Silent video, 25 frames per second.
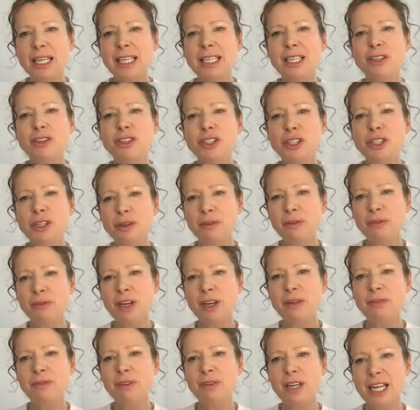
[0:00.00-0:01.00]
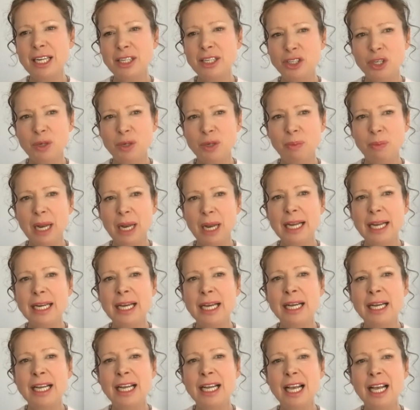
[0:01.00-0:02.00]
and a certified financial
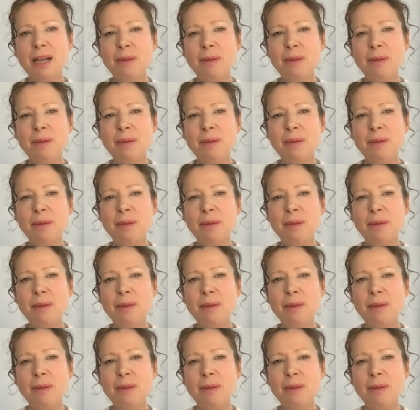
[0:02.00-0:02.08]
planner,